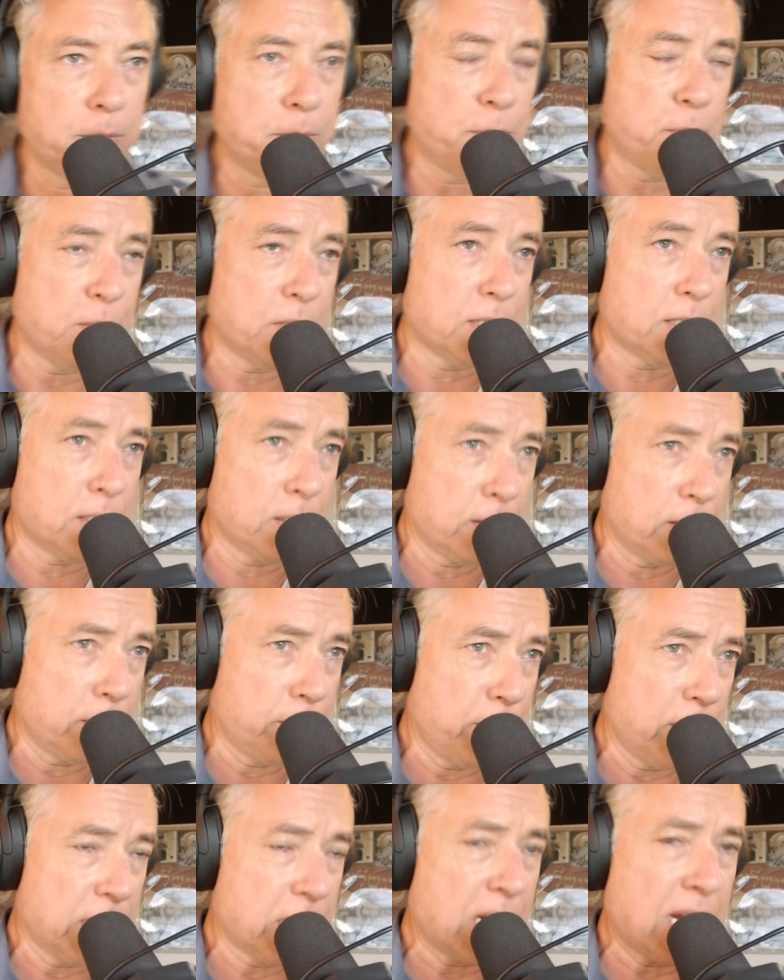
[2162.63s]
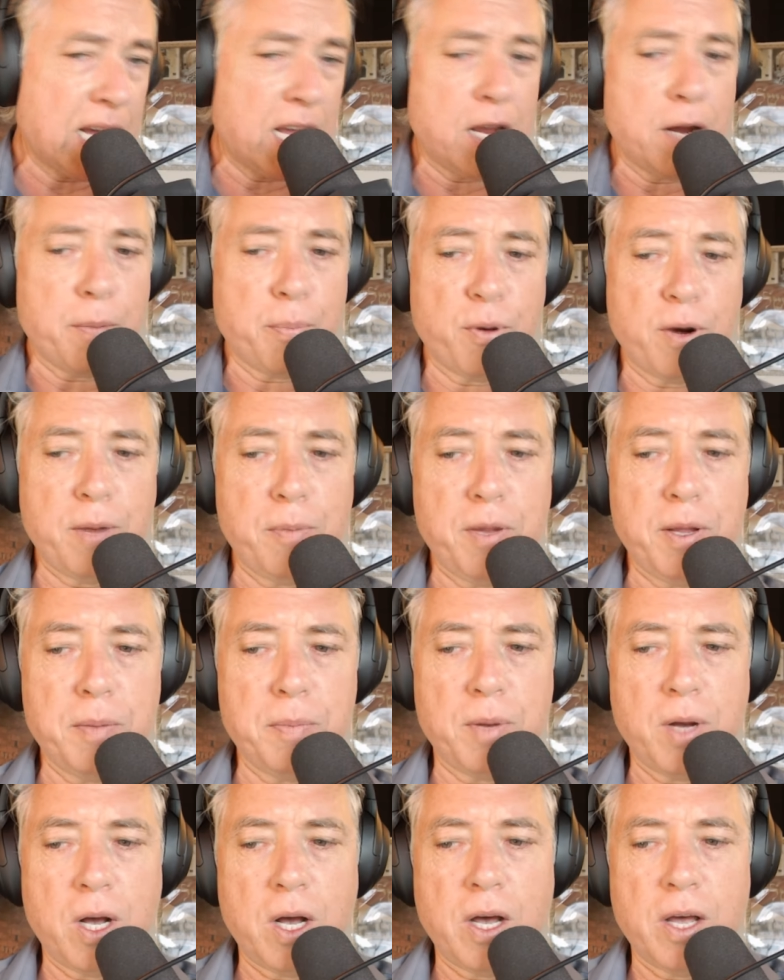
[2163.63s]
puts a much higher
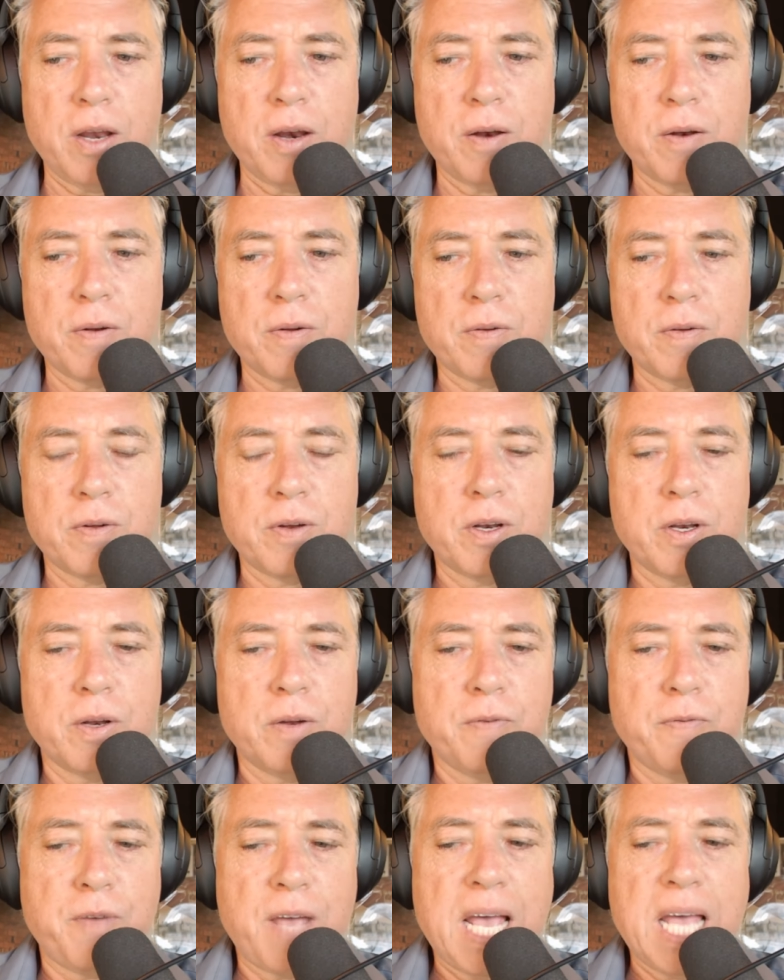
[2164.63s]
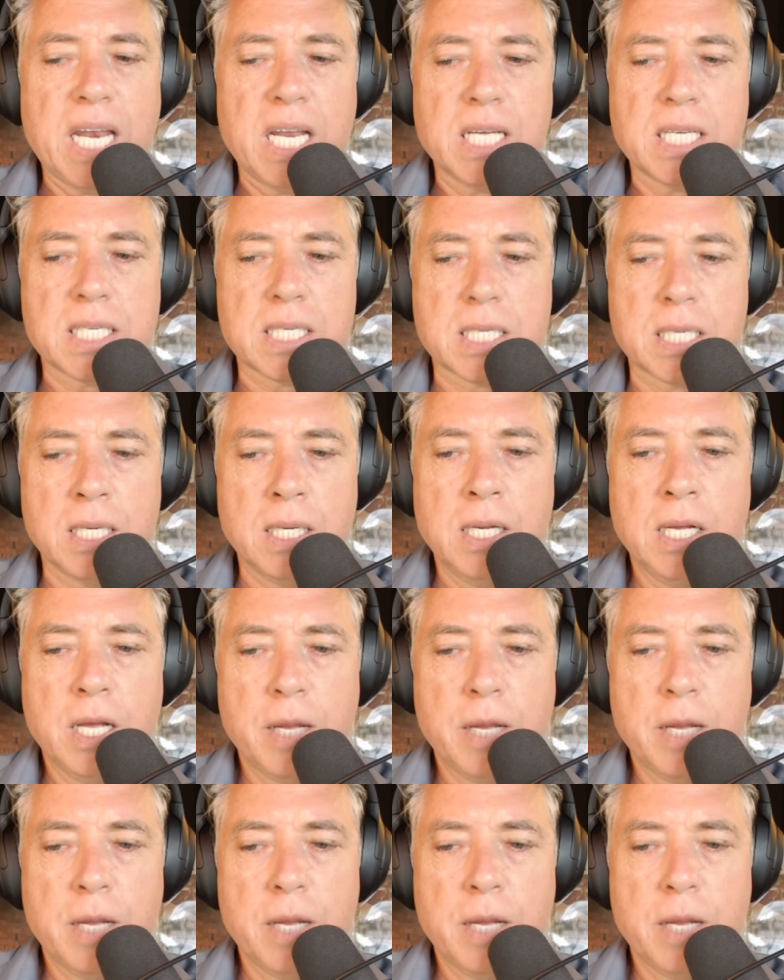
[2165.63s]
premium on fairness.